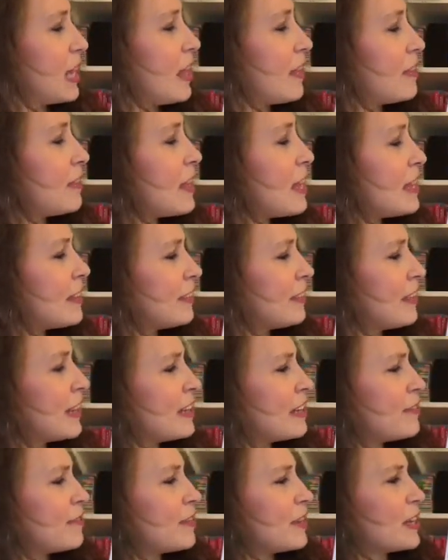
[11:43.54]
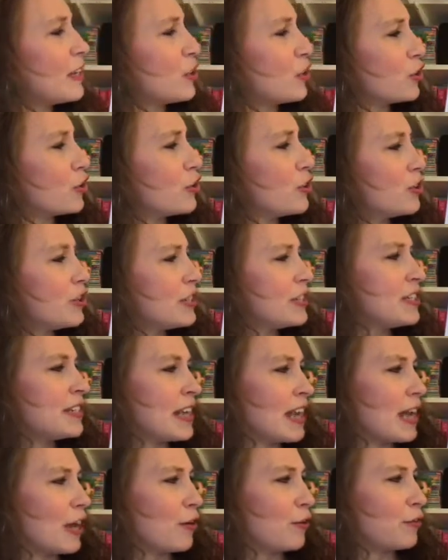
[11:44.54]
They live in a good
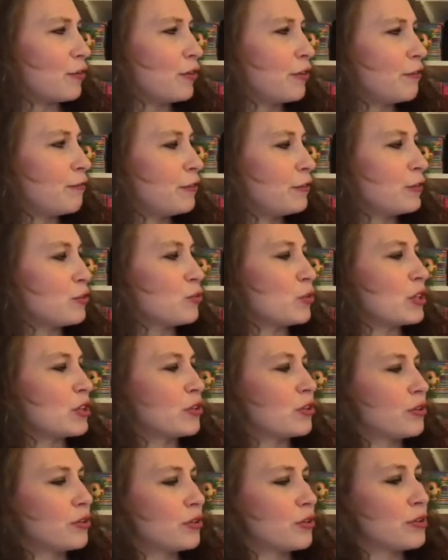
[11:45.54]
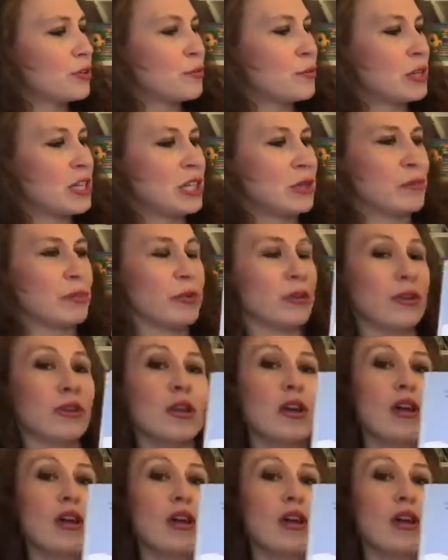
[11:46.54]
town filled with good people